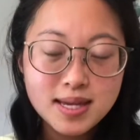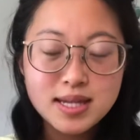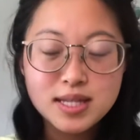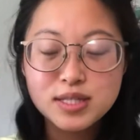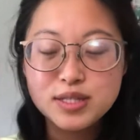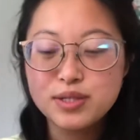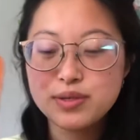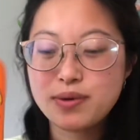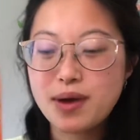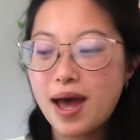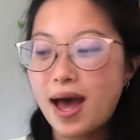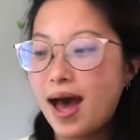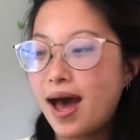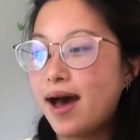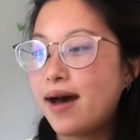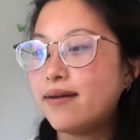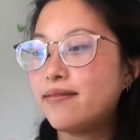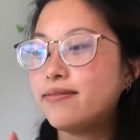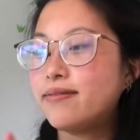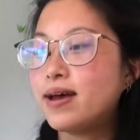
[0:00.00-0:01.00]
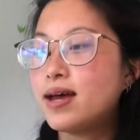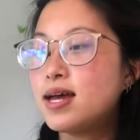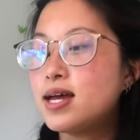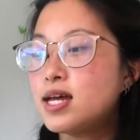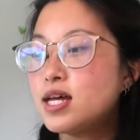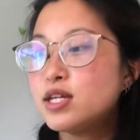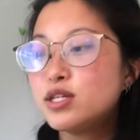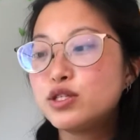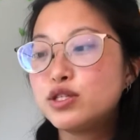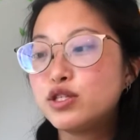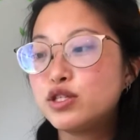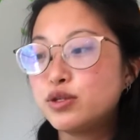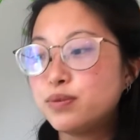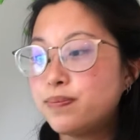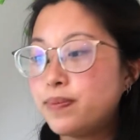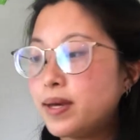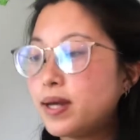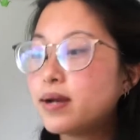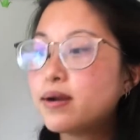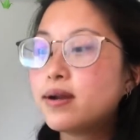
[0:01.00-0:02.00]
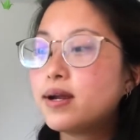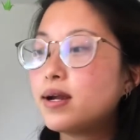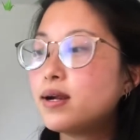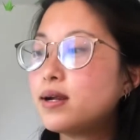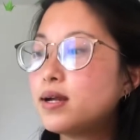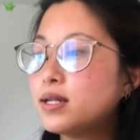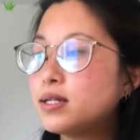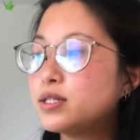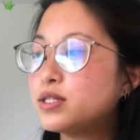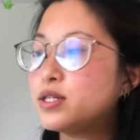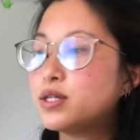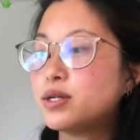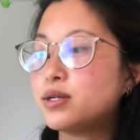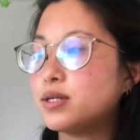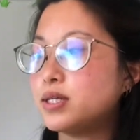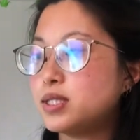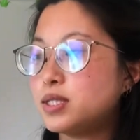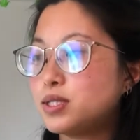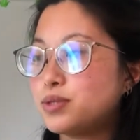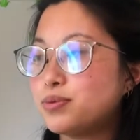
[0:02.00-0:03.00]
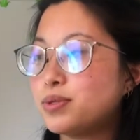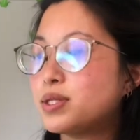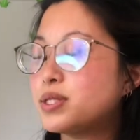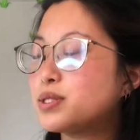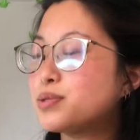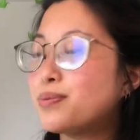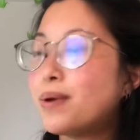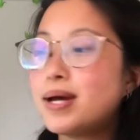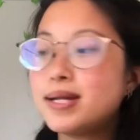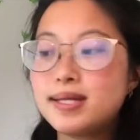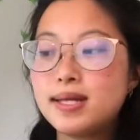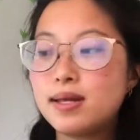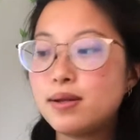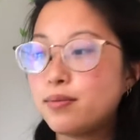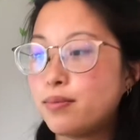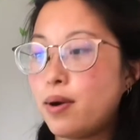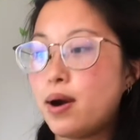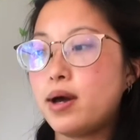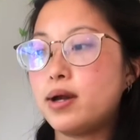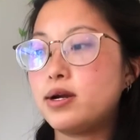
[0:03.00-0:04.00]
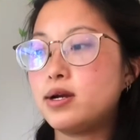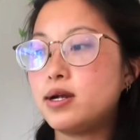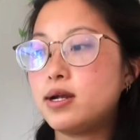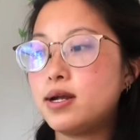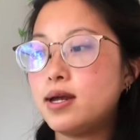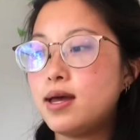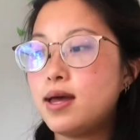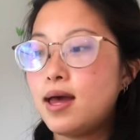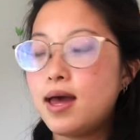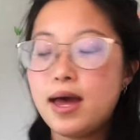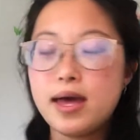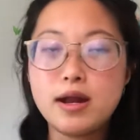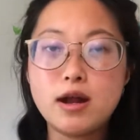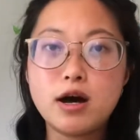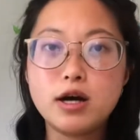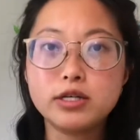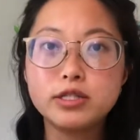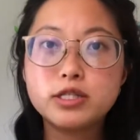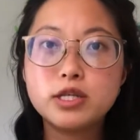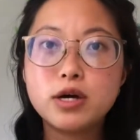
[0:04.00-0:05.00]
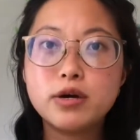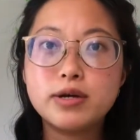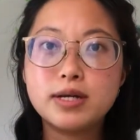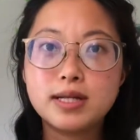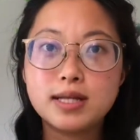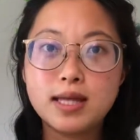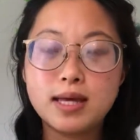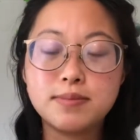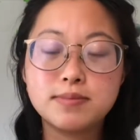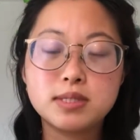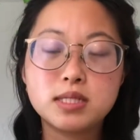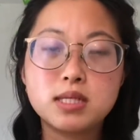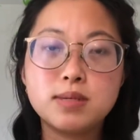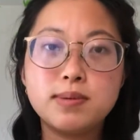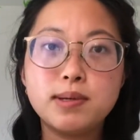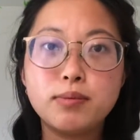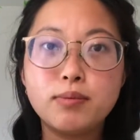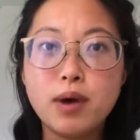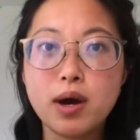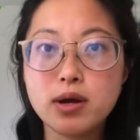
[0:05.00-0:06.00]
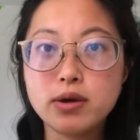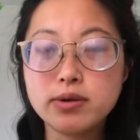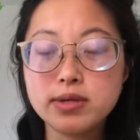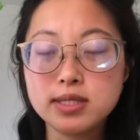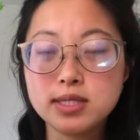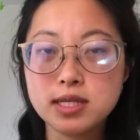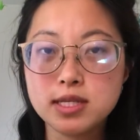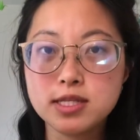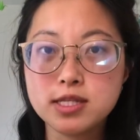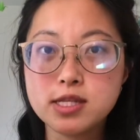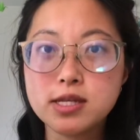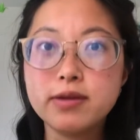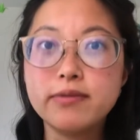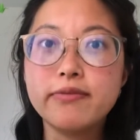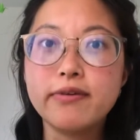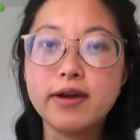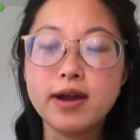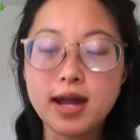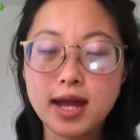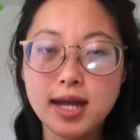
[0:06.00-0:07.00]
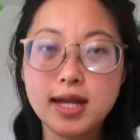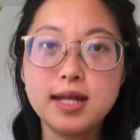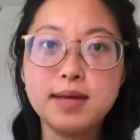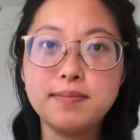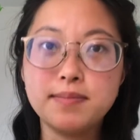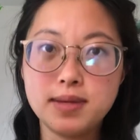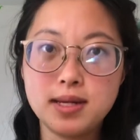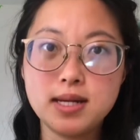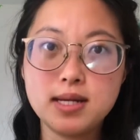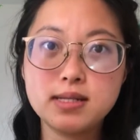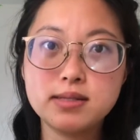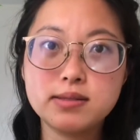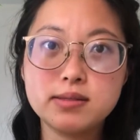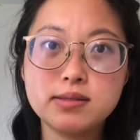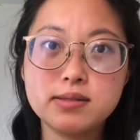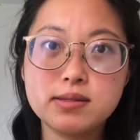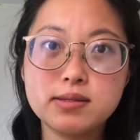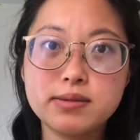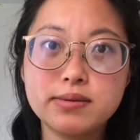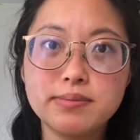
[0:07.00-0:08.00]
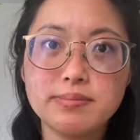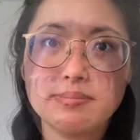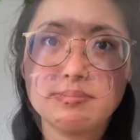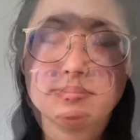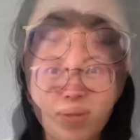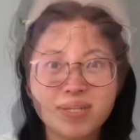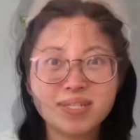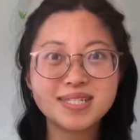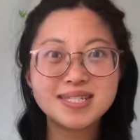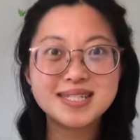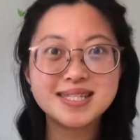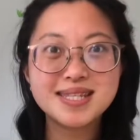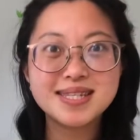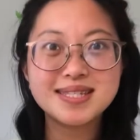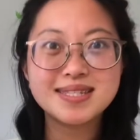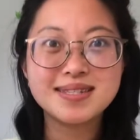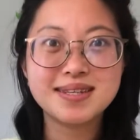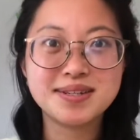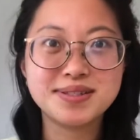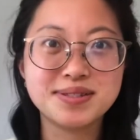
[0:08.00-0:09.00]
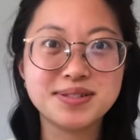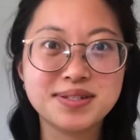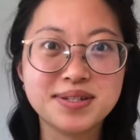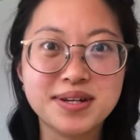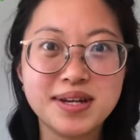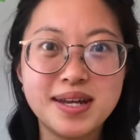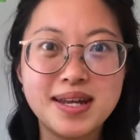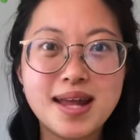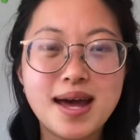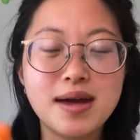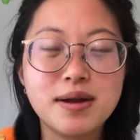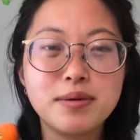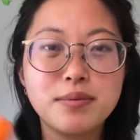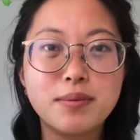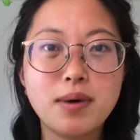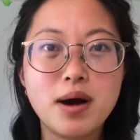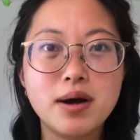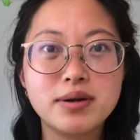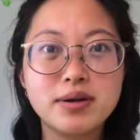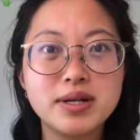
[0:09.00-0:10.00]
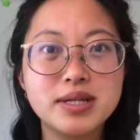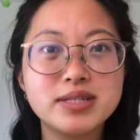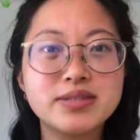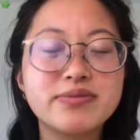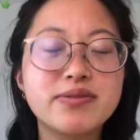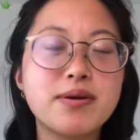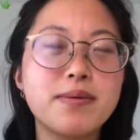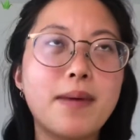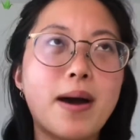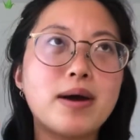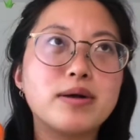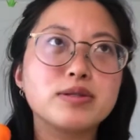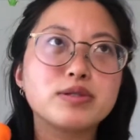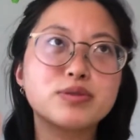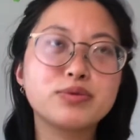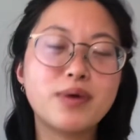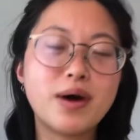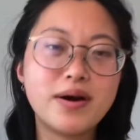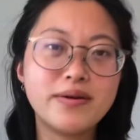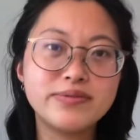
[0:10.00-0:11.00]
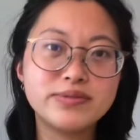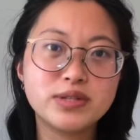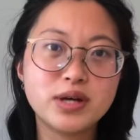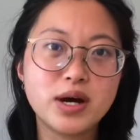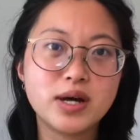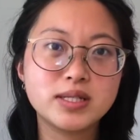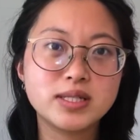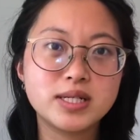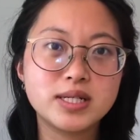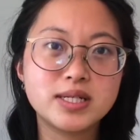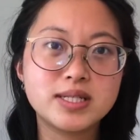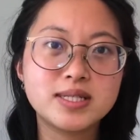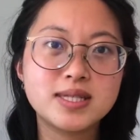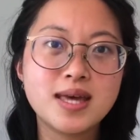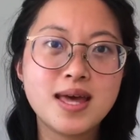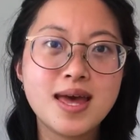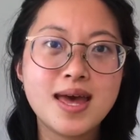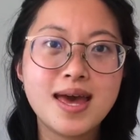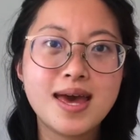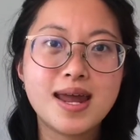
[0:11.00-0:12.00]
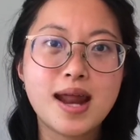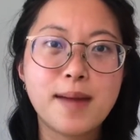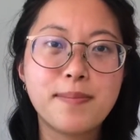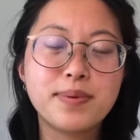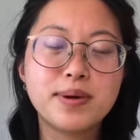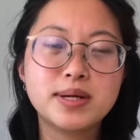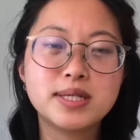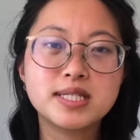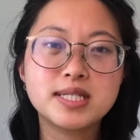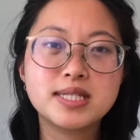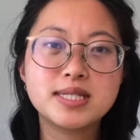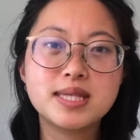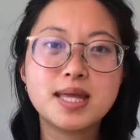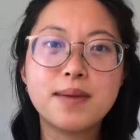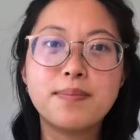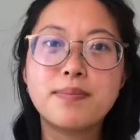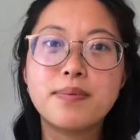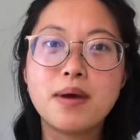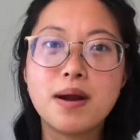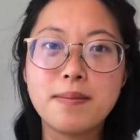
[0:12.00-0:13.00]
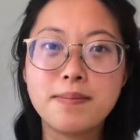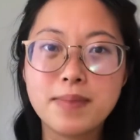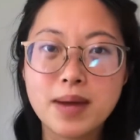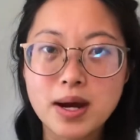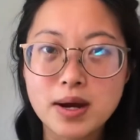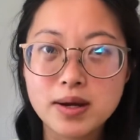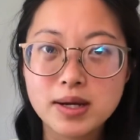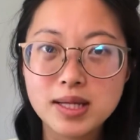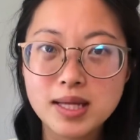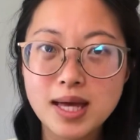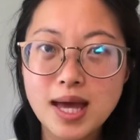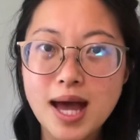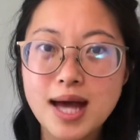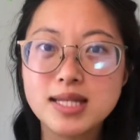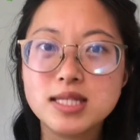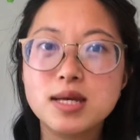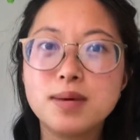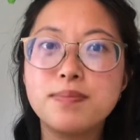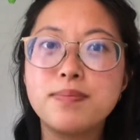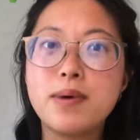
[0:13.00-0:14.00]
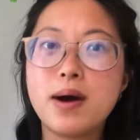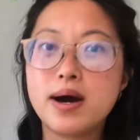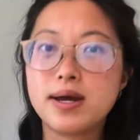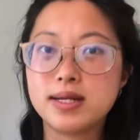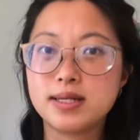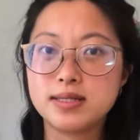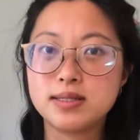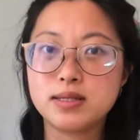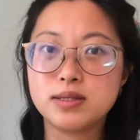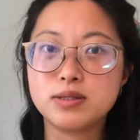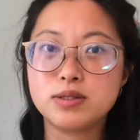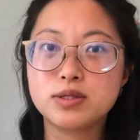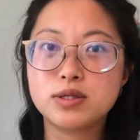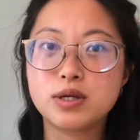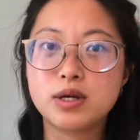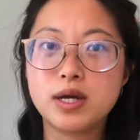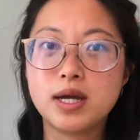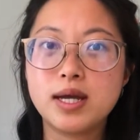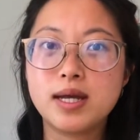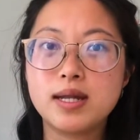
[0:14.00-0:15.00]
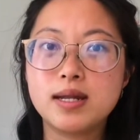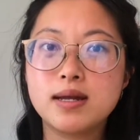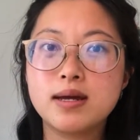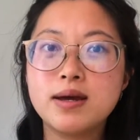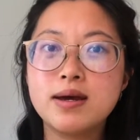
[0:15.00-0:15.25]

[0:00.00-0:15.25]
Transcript: to have superior endurance with sweat and water, and also it claims to be water resistant for 80 minutes. I purchased this sunscreen at a Walgreens for about $12, and I purchased it primarily as a body sunscreen.